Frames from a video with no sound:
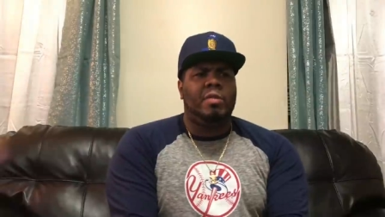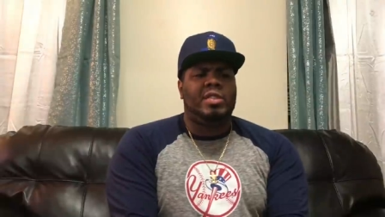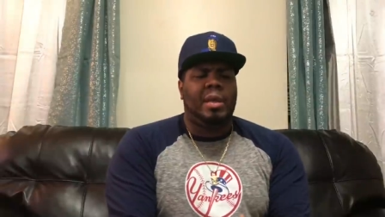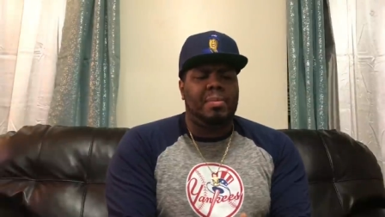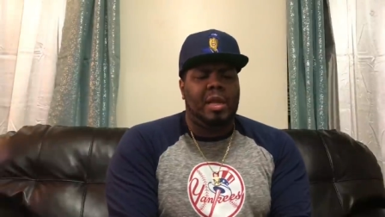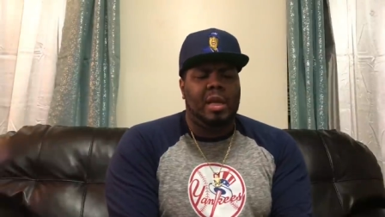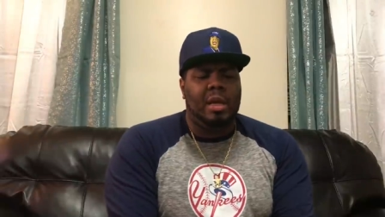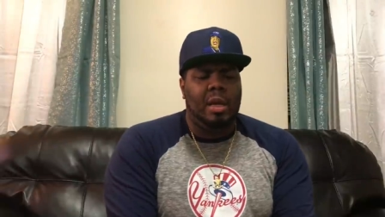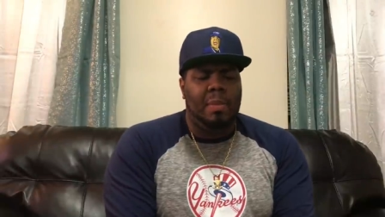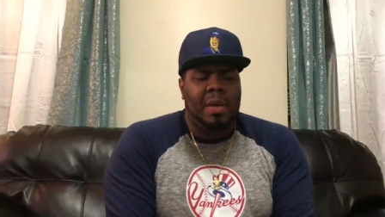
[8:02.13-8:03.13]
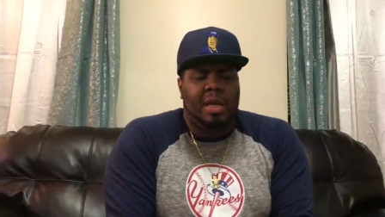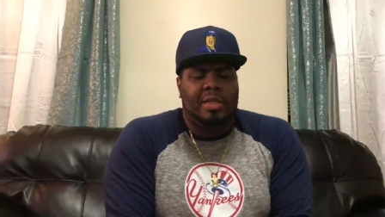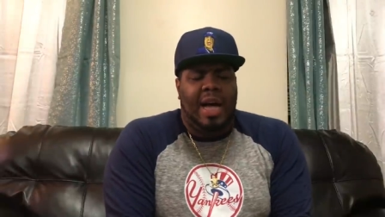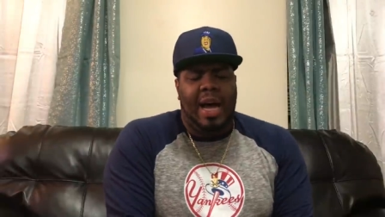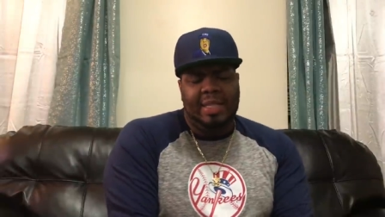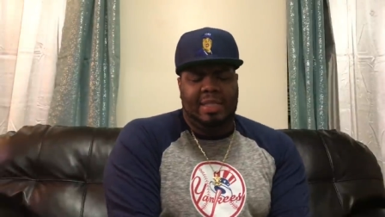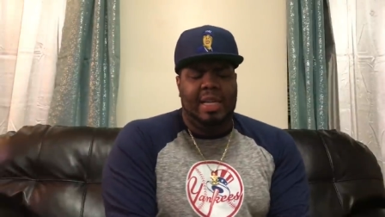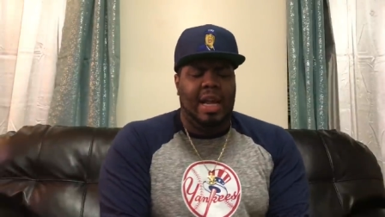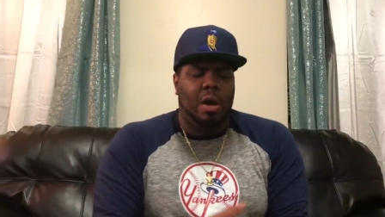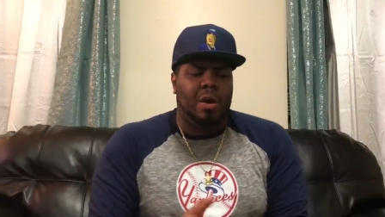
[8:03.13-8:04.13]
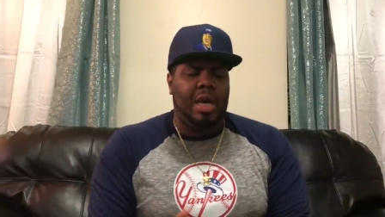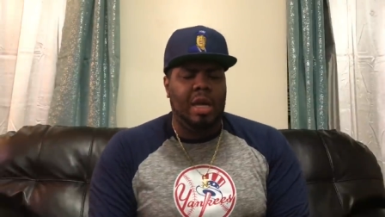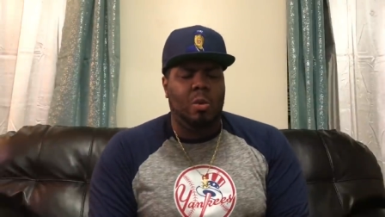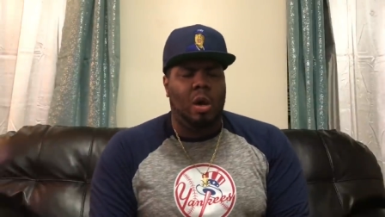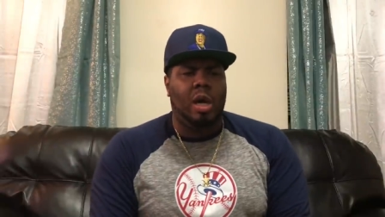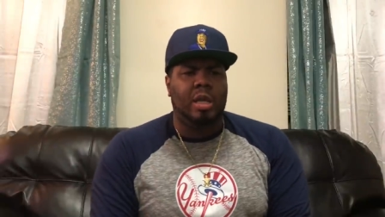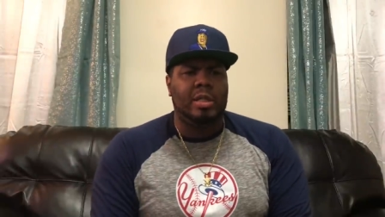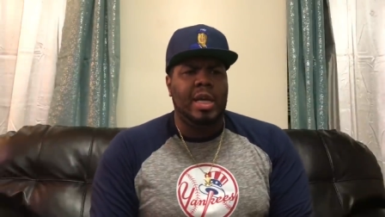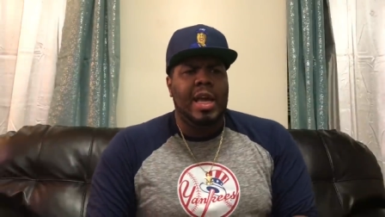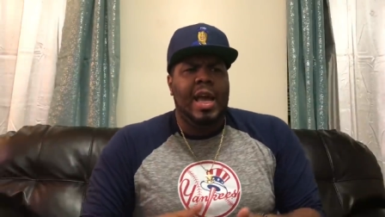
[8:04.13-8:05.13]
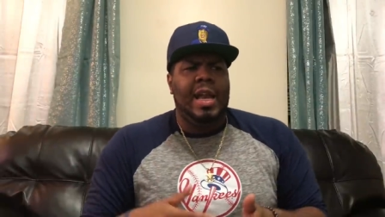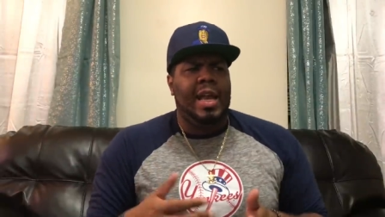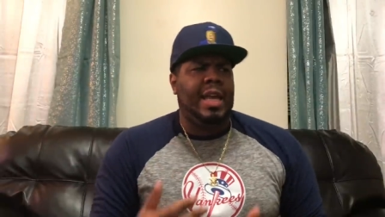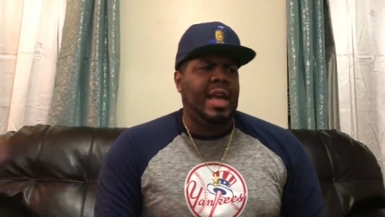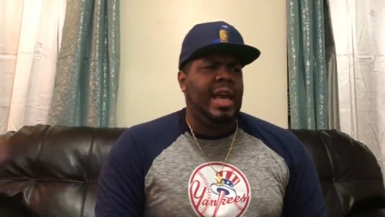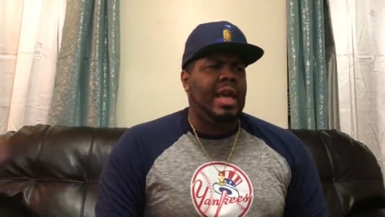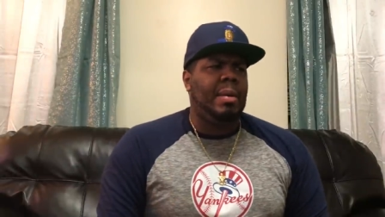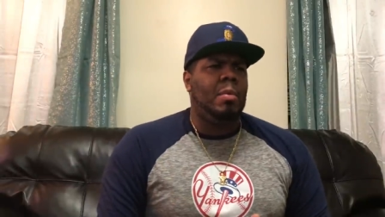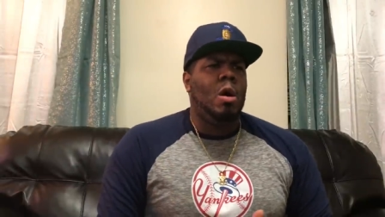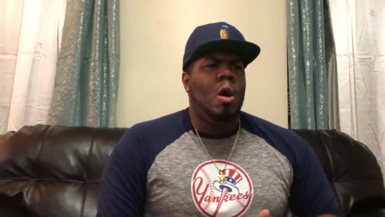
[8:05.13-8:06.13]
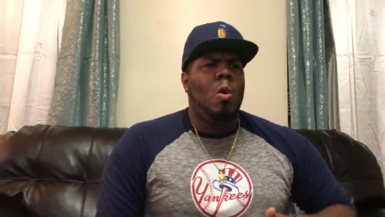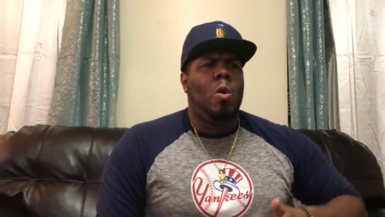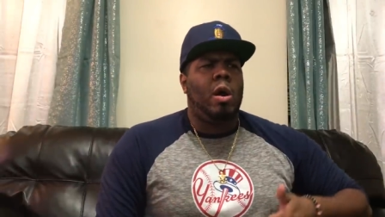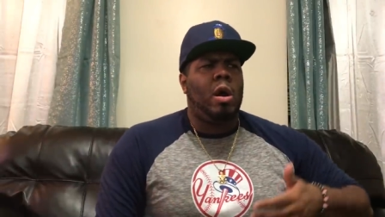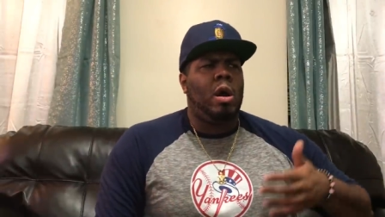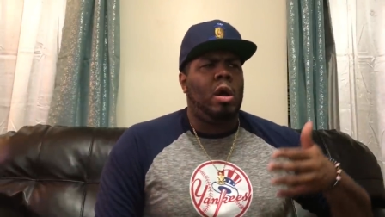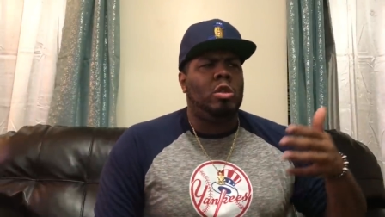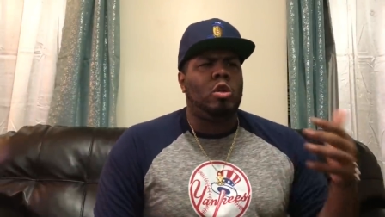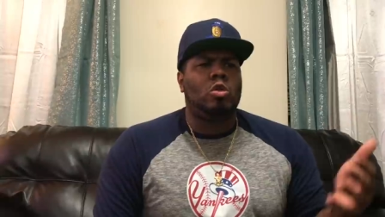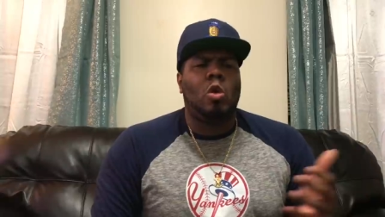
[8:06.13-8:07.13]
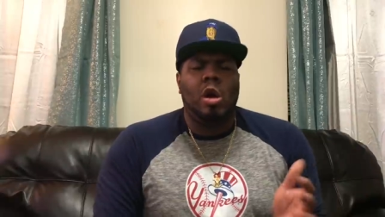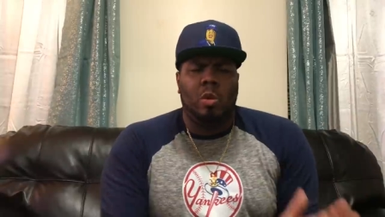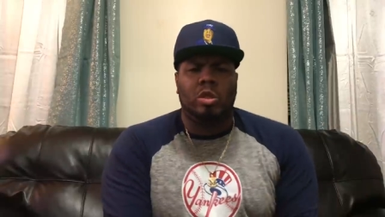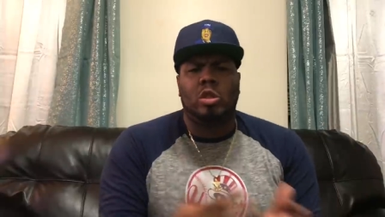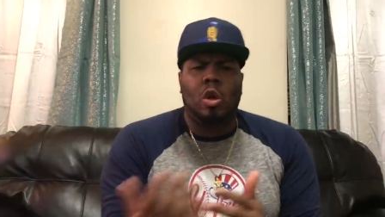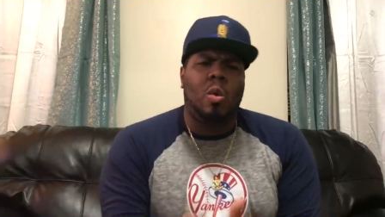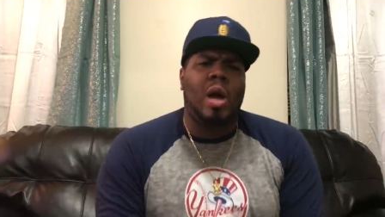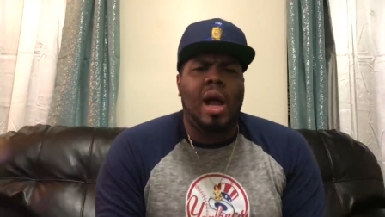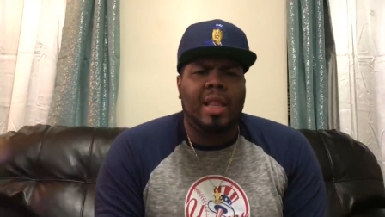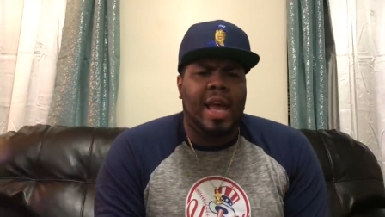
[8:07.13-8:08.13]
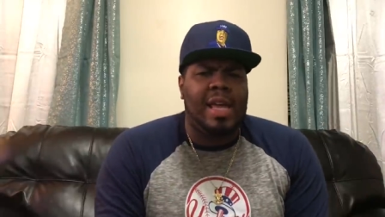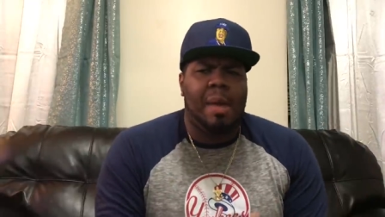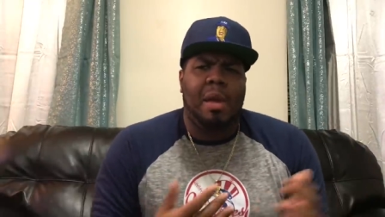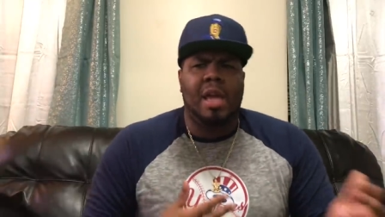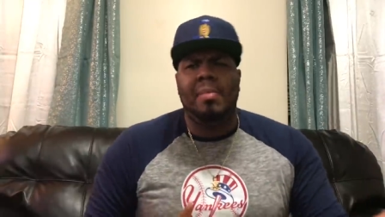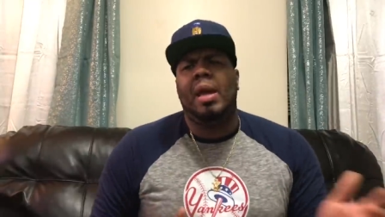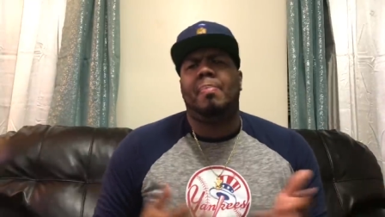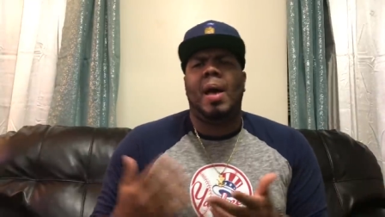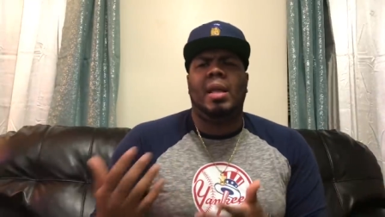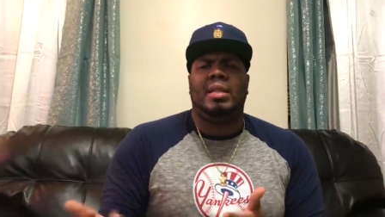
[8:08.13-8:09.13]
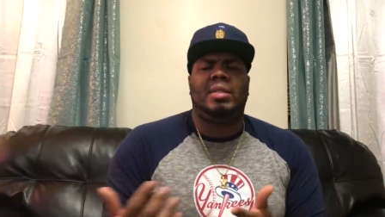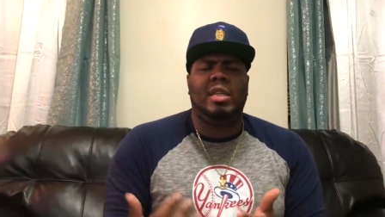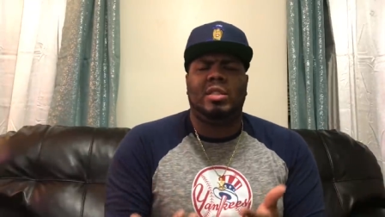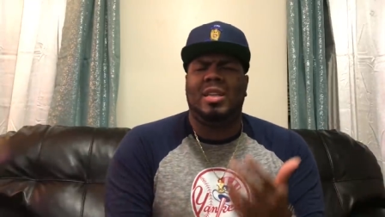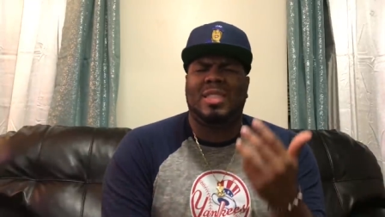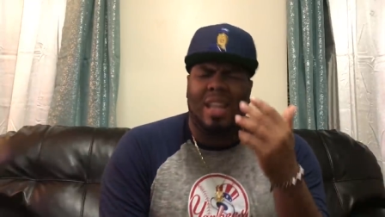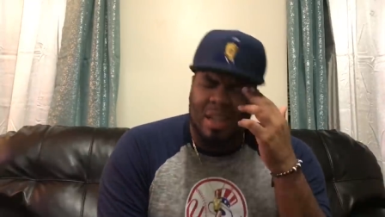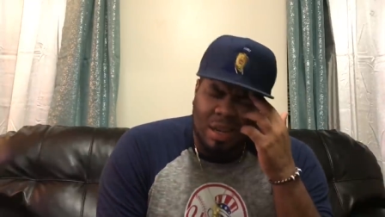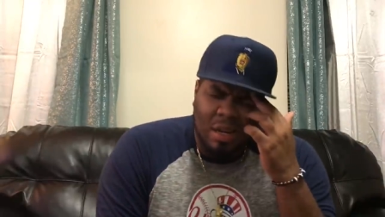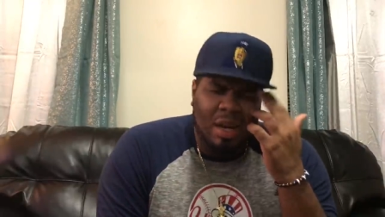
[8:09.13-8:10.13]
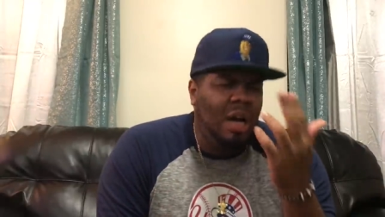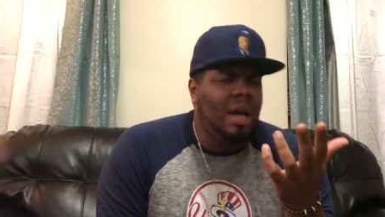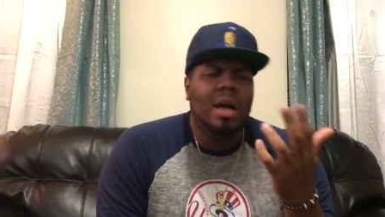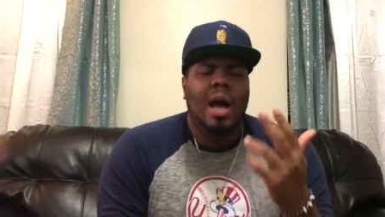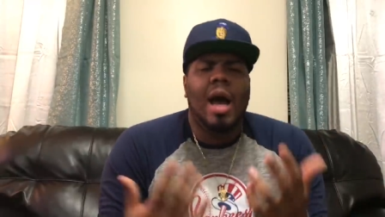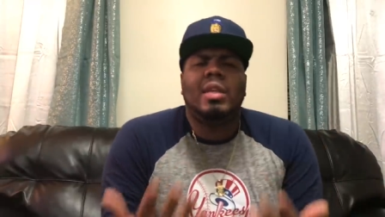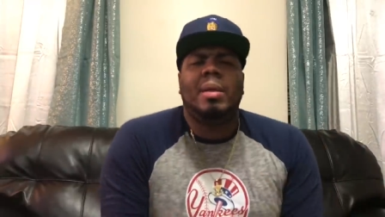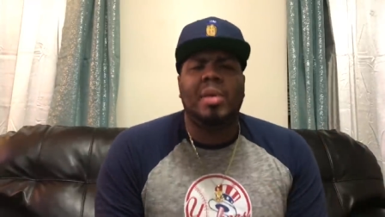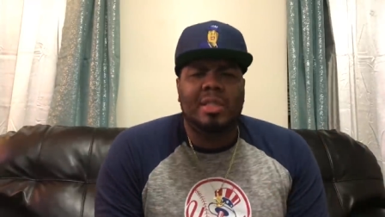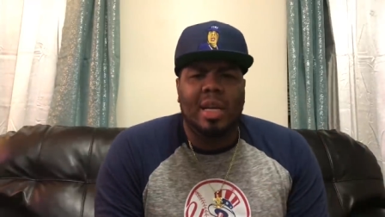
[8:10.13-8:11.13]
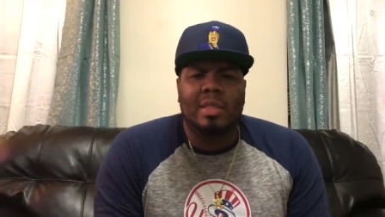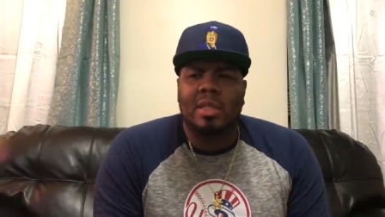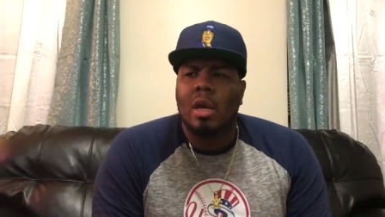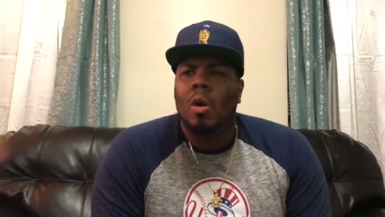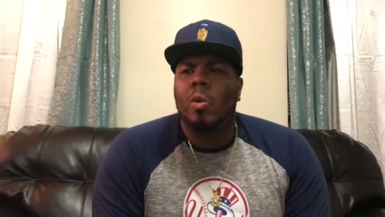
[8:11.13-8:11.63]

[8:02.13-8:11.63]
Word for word: of something because I seen how he was in a game where Joe Girardi was thrown out of that game and he made bad decision. It's like, huh? How does that make sense?